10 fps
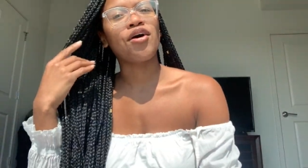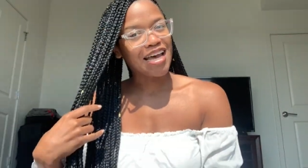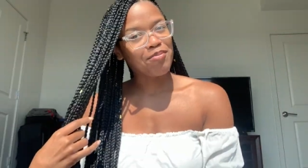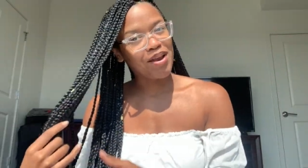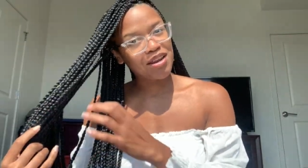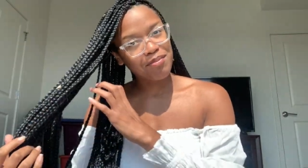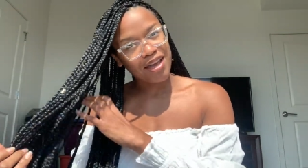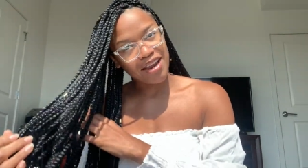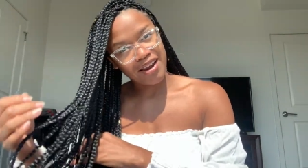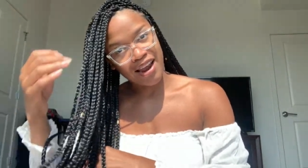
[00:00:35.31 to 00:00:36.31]
I braided my
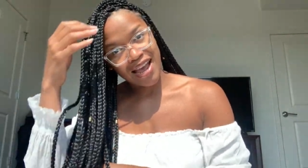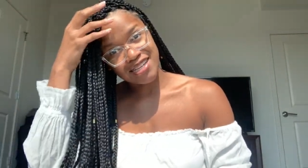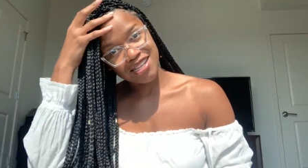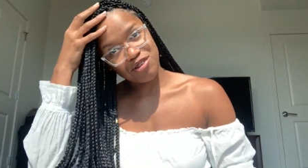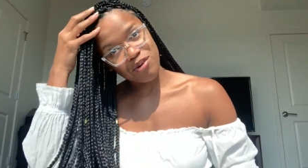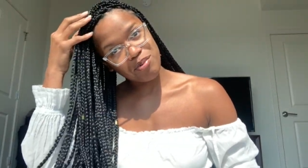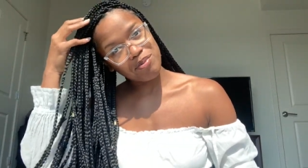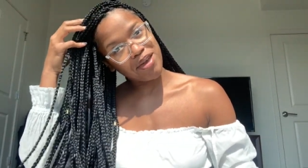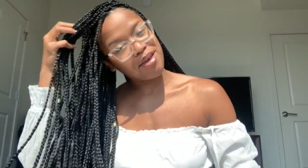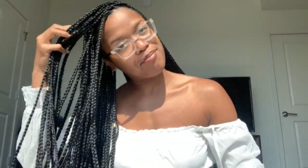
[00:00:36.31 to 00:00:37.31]
hair. I did the rubber
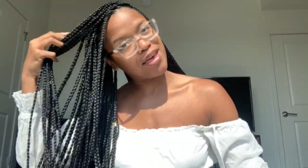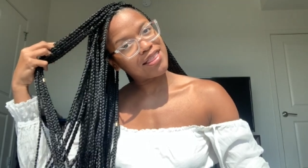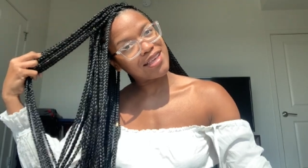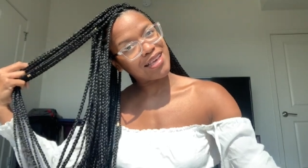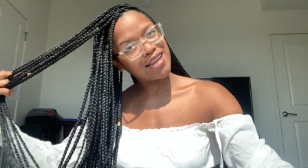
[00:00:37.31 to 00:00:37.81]
band method.